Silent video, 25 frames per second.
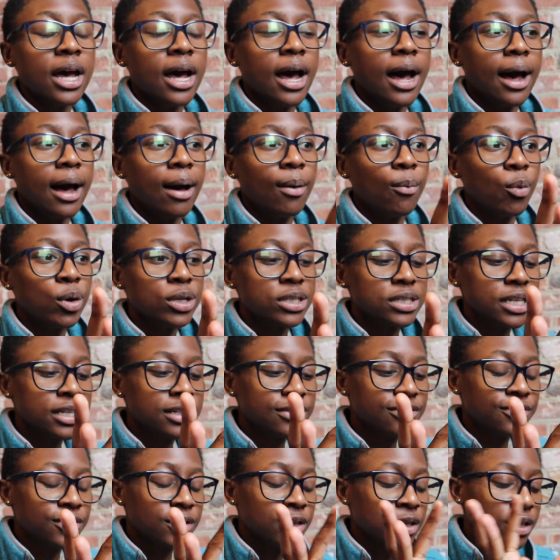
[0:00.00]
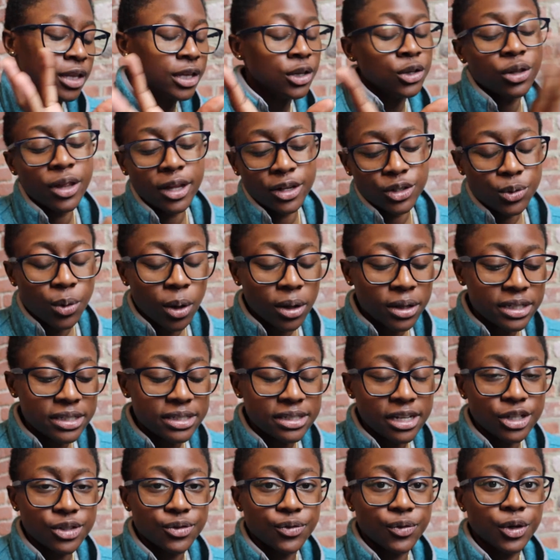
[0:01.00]
once they do all these
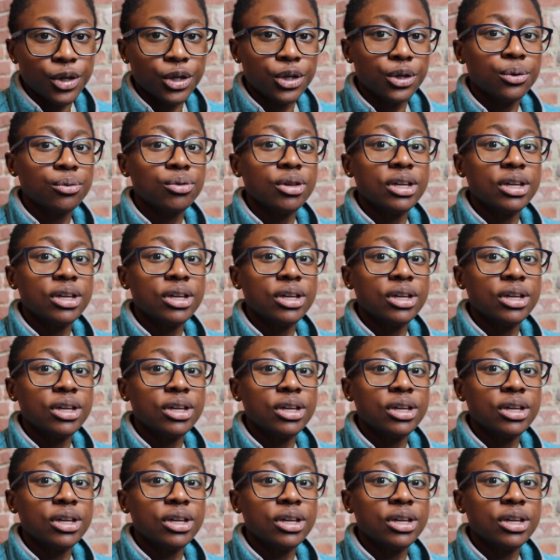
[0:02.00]
tests for you,